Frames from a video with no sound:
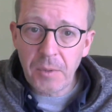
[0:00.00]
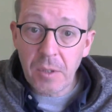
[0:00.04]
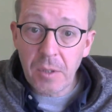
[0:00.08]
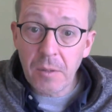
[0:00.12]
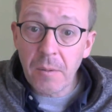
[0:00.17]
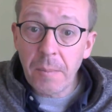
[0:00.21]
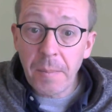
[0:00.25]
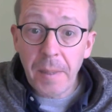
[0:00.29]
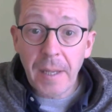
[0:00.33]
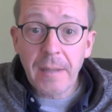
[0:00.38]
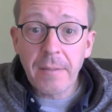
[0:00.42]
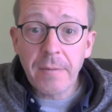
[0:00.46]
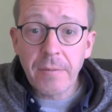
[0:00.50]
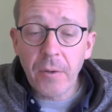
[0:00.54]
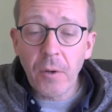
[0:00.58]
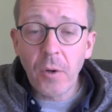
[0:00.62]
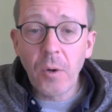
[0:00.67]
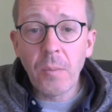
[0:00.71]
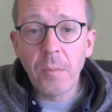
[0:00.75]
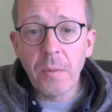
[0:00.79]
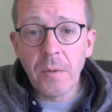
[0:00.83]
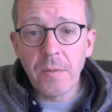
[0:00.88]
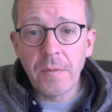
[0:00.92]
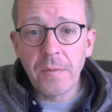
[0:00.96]
are a big
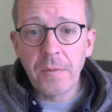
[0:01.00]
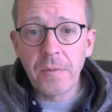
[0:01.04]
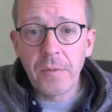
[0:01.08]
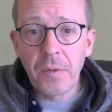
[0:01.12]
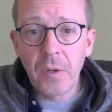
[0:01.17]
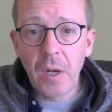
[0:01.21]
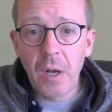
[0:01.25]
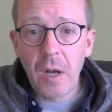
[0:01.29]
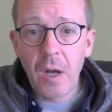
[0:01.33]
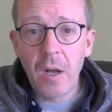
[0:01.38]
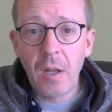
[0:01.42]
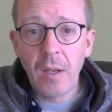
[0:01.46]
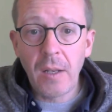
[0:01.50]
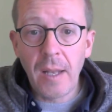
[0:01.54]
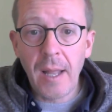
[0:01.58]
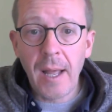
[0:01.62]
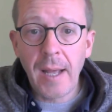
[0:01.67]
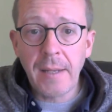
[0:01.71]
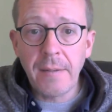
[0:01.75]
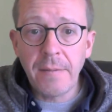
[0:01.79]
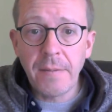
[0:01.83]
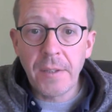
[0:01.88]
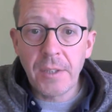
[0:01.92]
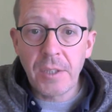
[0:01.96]
form of our
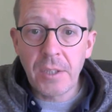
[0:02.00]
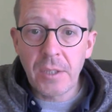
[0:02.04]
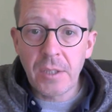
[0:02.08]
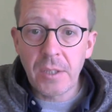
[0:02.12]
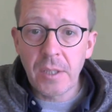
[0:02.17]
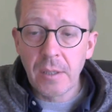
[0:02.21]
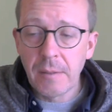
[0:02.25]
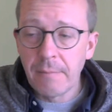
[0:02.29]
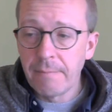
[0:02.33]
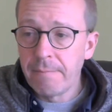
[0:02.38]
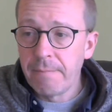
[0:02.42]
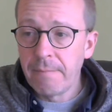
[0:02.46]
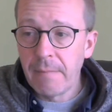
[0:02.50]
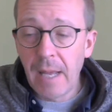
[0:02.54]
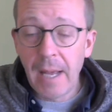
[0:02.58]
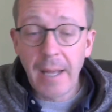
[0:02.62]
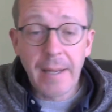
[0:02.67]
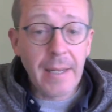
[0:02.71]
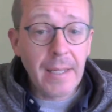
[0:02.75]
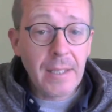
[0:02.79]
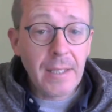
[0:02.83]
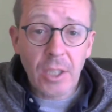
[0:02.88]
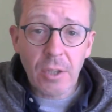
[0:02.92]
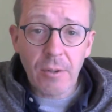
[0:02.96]
life as
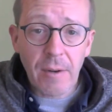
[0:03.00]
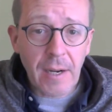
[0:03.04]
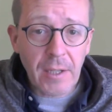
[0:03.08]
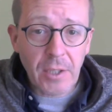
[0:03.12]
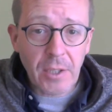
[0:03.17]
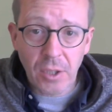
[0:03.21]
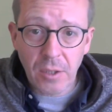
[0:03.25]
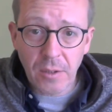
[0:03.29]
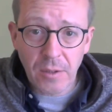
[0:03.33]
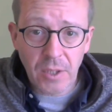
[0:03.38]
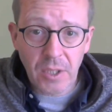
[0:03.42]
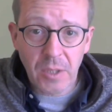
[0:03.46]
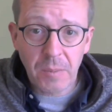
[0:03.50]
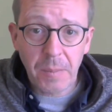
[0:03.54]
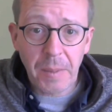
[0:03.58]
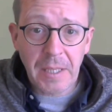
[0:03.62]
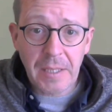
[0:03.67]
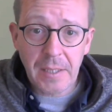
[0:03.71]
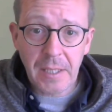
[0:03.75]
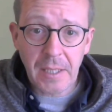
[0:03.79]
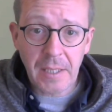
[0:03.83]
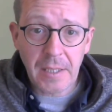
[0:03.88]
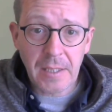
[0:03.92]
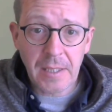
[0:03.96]
an interactional
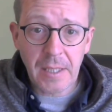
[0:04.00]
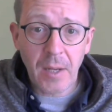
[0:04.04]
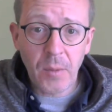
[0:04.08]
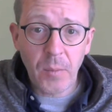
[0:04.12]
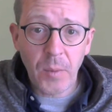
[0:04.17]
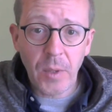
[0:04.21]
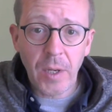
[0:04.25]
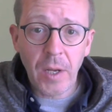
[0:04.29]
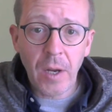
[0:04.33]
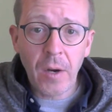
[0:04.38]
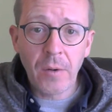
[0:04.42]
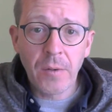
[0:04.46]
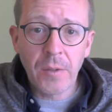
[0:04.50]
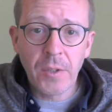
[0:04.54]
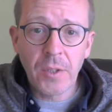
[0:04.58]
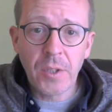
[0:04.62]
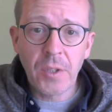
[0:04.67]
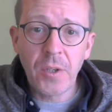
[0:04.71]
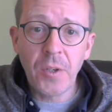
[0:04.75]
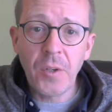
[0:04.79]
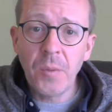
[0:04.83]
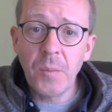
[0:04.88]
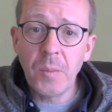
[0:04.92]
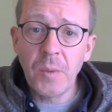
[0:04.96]
species, like we are as
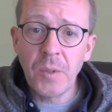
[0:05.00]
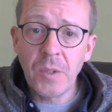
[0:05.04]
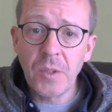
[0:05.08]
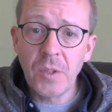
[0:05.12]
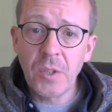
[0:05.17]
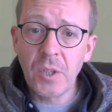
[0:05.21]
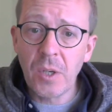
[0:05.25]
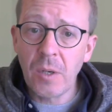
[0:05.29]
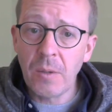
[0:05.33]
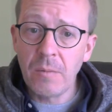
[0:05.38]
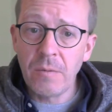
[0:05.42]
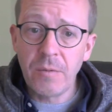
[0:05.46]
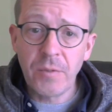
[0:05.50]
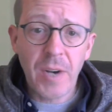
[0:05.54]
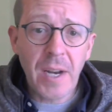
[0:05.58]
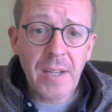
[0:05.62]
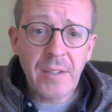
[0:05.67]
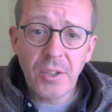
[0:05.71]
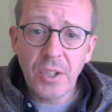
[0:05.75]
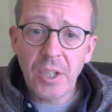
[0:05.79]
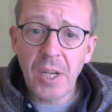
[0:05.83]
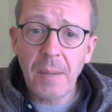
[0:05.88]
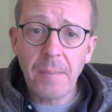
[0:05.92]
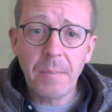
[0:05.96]
humans. So,
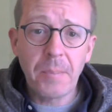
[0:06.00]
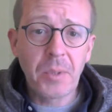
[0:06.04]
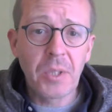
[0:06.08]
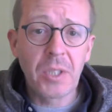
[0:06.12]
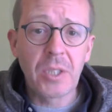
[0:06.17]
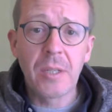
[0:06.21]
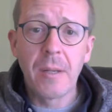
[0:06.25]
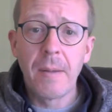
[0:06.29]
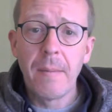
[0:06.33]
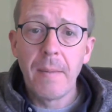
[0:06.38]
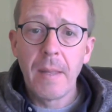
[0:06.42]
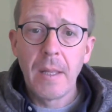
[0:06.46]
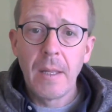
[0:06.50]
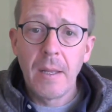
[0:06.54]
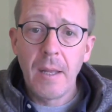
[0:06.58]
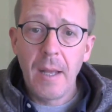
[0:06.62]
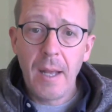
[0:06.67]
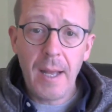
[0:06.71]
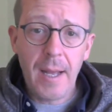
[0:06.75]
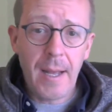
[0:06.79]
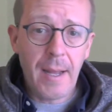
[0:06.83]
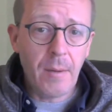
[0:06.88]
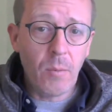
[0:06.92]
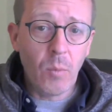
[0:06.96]
friendships,
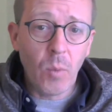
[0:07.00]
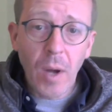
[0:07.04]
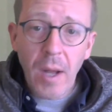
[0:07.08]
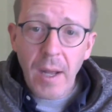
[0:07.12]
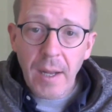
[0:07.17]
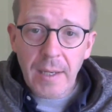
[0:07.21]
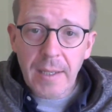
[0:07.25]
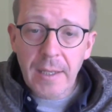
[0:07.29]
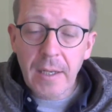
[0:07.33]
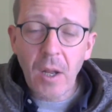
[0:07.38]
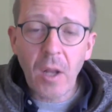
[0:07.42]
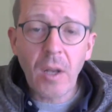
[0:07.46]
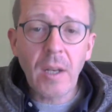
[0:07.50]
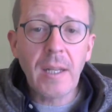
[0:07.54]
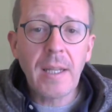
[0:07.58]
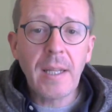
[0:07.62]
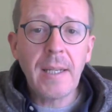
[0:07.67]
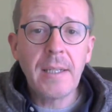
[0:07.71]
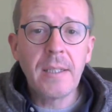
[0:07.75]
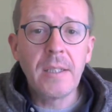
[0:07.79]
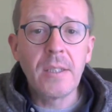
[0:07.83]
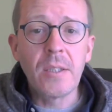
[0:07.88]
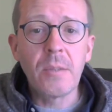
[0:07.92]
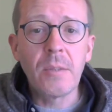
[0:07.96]
work
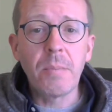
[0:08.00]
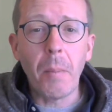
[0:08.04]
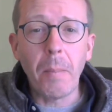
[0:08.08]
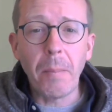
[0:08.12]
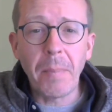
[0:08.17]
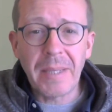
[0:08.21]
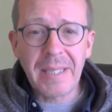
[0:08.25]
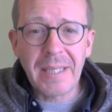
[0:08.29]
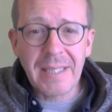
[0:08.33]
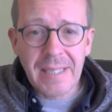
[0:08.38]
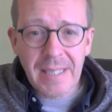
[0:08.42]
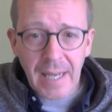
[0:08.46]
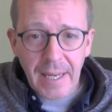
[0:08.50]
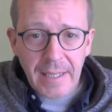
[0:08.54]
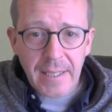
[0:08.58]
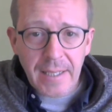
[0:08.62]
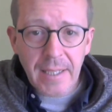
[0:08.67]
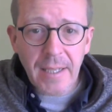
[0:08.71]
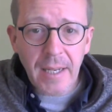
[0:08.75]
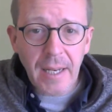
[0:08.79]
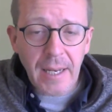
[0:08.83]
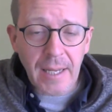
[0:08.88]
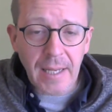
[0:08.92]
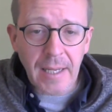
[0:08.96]
colleagues, but
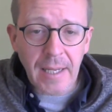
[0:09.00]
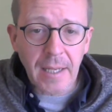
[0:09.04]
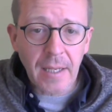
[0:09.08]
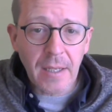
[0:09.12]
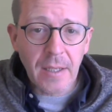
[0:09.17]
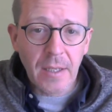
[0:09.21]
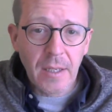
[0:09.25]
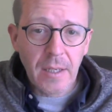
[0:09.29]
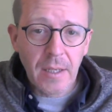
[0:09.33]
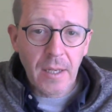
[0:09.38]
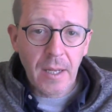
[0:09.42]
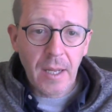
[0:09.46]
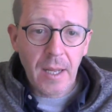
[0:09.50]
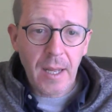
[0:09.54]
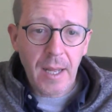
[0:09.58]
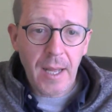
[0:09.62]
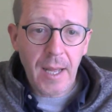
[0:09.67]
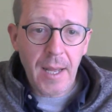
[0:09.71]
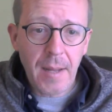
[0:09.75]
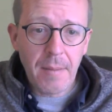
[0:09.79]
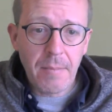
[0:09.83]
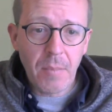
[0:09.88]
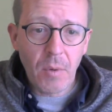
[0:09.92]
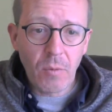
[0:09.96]
particularly
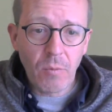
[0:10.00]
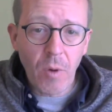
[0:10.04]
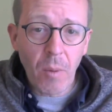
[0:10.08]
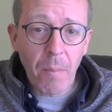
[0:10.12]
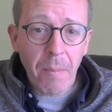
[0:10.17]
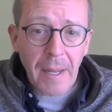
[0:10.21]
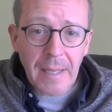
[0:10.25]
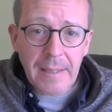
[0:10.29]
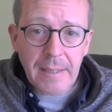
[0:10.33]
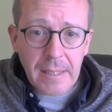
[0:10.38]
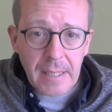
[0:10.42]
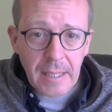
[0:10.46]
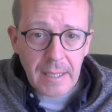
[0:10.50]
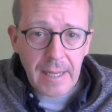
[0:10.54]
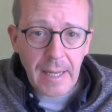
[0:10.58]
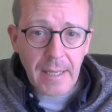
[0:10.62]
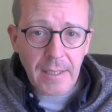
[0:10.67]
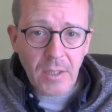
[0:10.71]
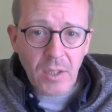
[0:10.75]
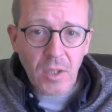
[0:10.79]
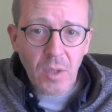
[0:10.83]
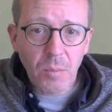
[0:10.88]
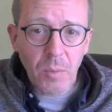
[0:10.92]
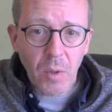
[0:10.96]
romantic,
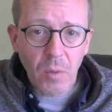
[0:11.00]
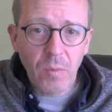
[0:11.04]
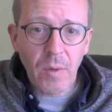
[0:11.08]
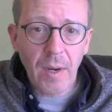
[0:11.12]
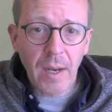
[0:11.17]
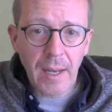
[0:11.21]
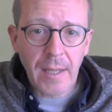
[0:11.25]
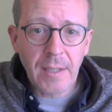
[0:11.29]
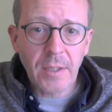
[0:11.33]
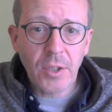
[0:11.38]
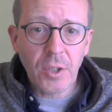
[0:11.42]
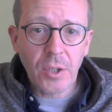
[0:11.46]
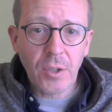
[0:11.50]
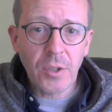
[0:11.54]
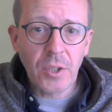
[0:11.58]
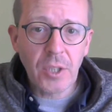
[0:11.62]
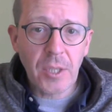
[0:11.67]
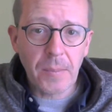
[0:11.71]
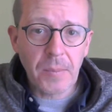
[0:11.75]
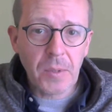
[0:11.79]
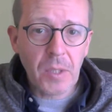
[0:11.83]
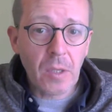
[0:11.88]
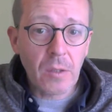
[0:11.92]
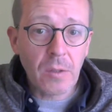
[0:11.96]
intimate
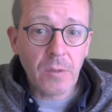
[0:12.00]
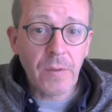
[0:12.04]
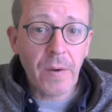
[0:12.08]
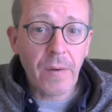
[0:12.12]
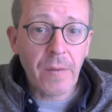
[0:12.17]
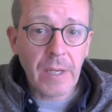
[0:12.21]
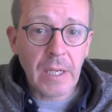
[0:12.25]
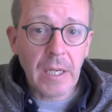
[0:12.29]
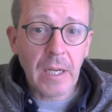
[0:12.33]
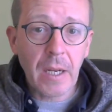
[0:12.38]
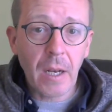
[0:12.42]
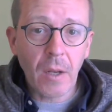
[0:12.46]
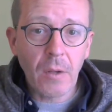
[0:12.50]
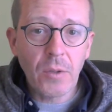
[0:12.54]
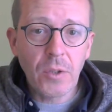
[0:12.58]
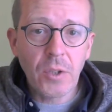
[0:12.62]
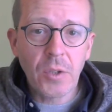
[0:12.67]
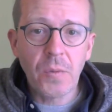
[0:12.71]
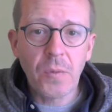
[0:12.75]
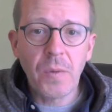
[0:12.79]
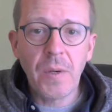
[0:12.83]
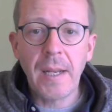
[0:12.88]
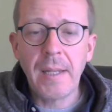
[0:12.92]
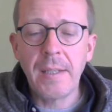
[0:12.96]
relationships, those very
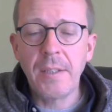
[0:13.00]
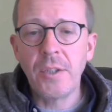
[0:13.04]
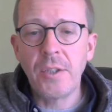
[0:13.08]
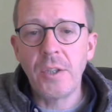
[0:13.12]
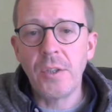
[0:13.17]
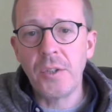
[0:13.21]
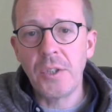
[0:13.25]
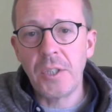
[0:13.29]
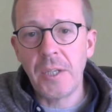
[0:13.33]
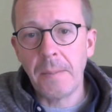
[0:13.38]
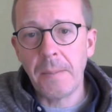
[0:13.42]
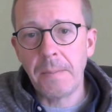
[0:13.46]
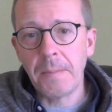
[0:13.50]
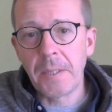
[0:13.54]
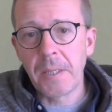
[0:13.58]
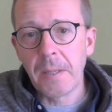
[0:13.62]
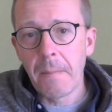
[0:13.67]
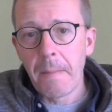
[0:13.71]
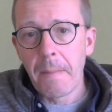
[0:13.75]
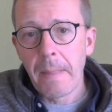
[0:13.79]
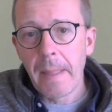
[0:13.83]
close relationships.